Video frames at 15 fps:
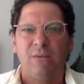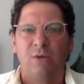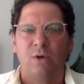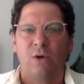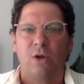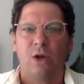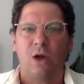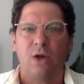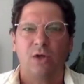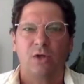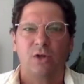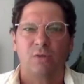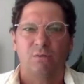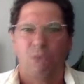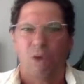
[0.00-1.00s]
or long
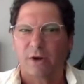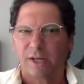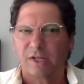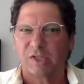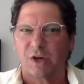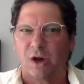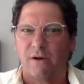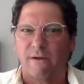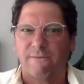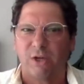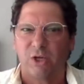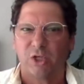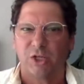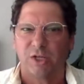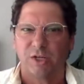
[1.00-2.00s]
term, markets are
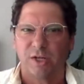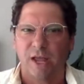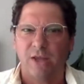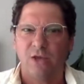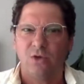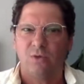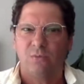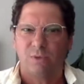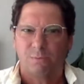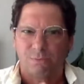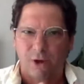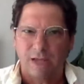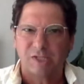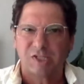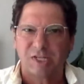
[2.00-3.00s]
efficient and the
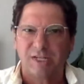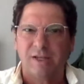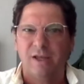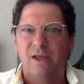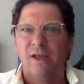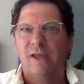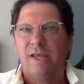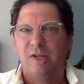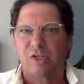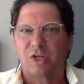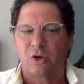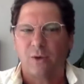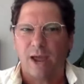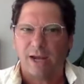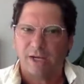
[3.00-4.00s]
pricing is
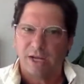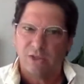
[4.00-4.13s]
correct.